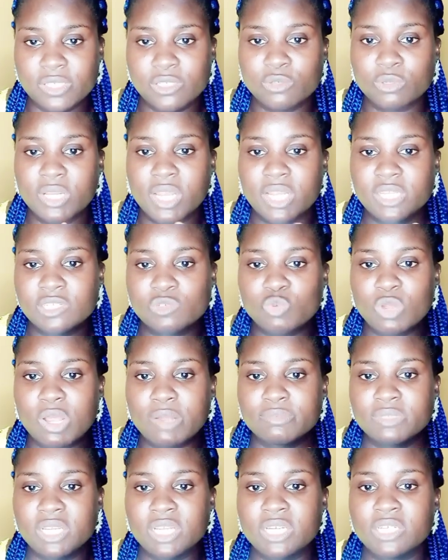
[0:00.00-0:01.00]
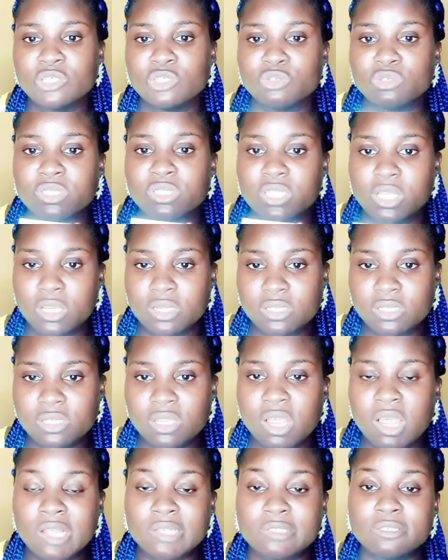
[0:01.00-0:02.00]
So that is why I'm telling you this.
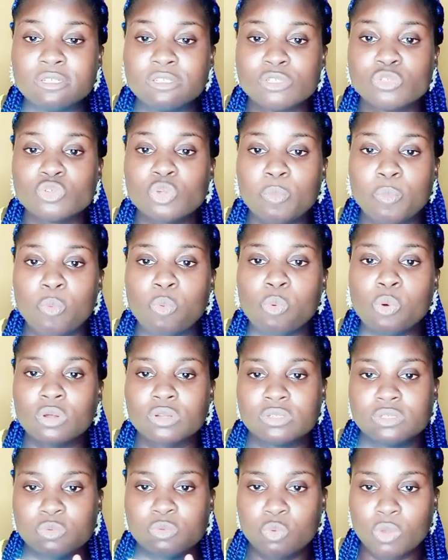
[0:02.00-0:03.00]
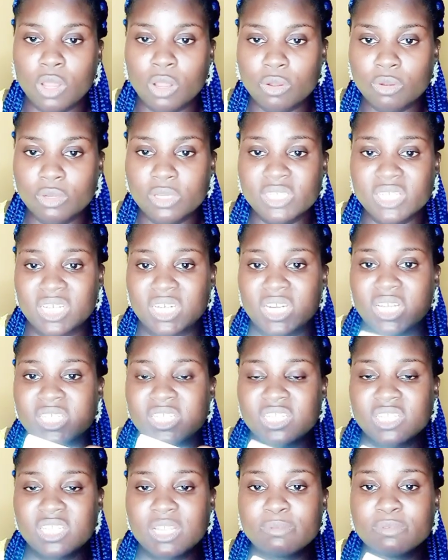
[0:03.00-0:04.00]
This soap works well. It's an
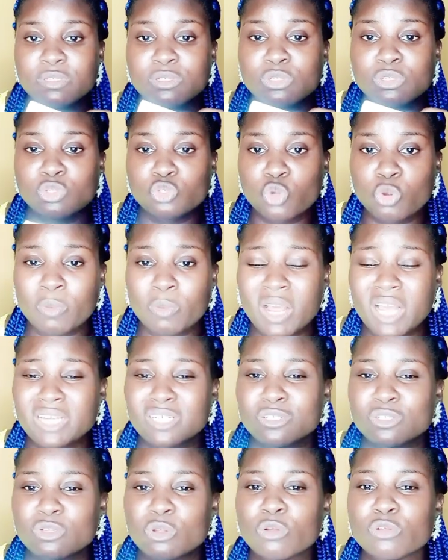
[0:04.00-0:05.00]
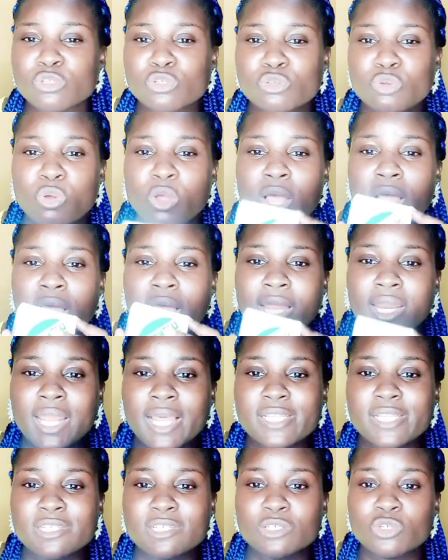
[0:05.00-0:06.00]
antiseptic soap and it's also
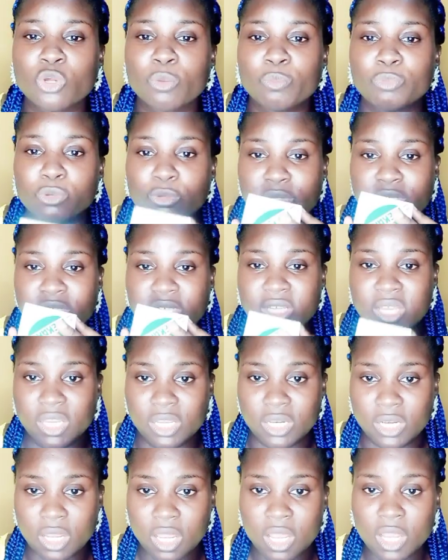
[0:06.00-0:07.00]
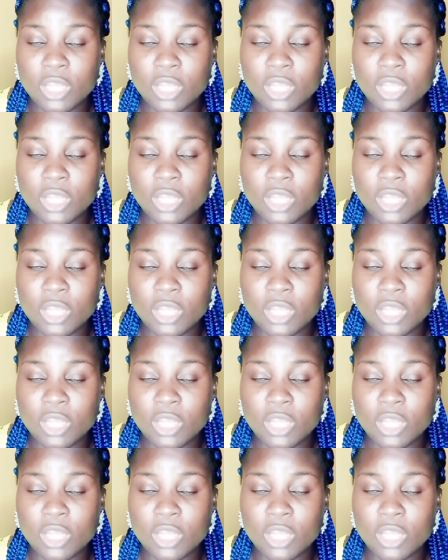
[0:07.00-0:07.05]
lighting up your skin.